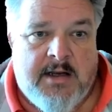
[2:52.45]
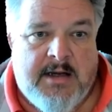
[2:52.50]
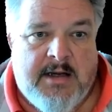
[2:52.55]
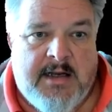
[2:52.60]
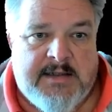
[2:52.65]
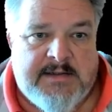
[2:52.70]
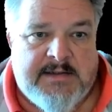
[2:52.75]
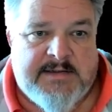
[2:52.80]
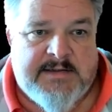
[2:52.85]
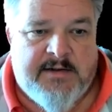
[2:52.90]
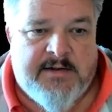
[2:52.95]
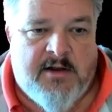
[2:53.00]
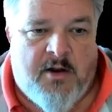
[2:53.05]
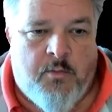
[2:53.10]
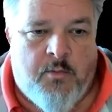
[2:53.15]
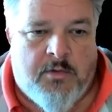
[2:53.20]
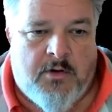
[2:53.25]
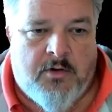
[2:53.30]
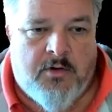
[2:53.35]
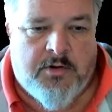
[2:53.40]
Let's say that I
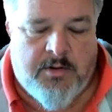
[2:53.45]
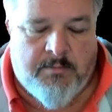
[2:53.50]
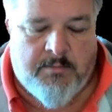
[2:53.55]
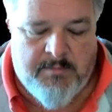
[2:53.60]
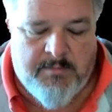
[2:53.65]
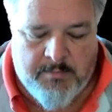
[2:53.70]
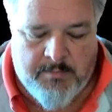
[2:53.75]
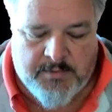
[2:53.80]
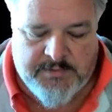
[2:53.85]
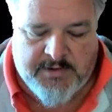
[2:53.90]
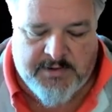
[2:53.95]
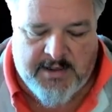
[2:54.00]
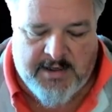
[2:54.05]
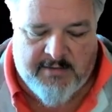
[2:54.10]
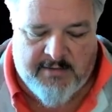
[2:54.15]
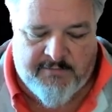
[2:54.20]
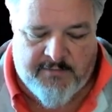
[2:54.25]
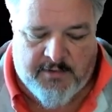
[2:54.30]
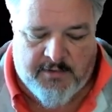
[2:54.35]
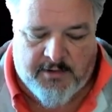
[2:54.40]
want to look at members that
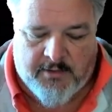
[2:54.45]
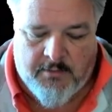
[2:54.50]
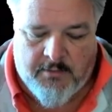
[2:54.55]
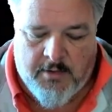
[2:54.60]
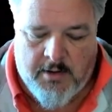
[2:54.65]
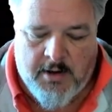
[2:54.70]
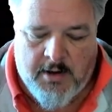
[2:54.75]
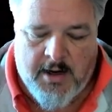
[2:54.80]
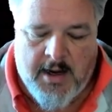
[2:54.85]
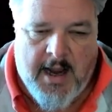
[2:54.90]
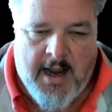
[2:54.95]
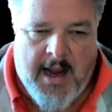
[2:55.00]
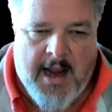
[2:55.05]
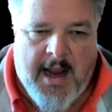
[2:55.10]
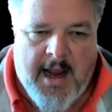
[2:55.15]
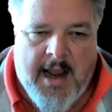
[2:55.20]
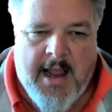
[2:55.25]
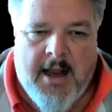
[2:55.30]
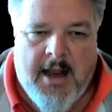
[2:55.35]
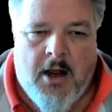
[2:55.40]
have, I don't know,
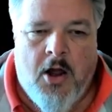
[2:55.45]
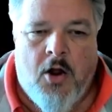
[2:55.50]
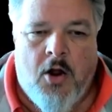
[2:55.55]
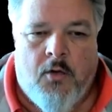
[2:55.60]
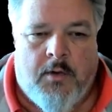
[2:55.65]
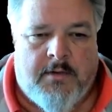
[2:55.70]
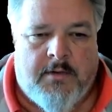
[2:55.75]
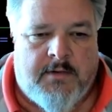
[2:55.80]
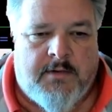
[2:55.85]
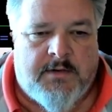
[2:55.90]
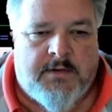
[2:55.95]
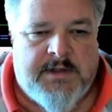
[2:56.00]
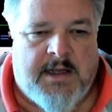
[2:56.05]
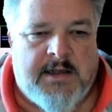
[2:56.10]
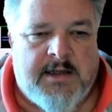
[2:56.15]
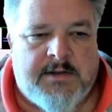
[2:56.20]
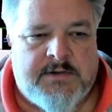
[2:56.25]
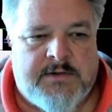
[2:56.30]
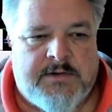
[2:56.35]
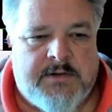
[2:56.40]
hello in the
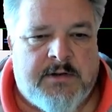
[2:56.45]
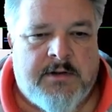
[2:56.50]
text.